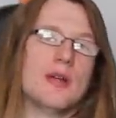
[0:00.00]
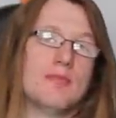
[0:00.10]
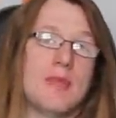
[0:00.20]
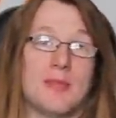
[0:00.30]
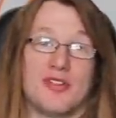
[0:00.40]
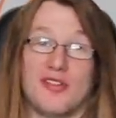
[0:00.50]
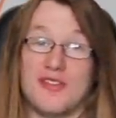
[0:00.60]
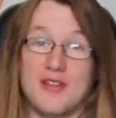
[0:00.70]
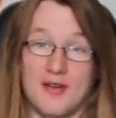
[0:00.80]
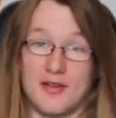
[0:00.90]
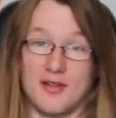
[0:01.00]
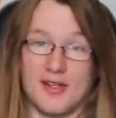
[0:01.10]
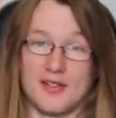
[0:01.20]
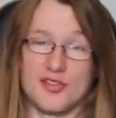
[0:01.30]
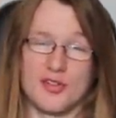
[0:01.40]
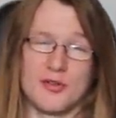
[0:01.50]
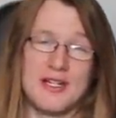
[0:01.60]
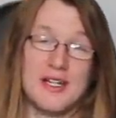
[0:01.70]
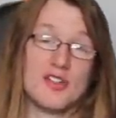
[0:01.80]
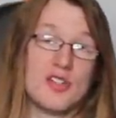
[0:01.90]
members of the online
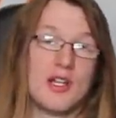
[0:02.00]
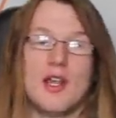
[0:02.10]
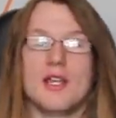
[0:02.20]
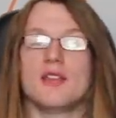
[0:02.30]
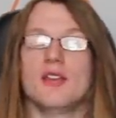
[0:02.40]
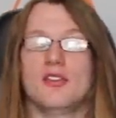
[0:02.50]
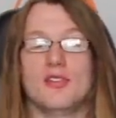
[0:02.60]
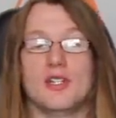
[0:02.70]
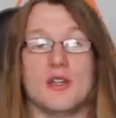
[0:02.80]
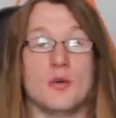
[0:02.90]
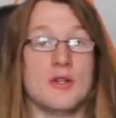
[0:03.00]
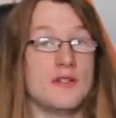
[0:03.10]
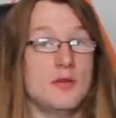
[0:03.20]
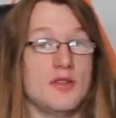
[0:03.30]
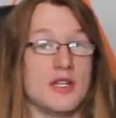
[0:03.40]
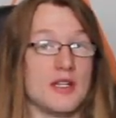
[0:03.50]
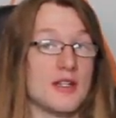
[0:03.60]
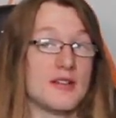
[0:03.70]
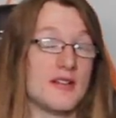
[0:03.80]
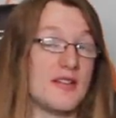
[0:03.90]
jury, to like this video if you think
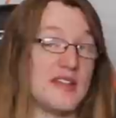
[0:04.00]
that the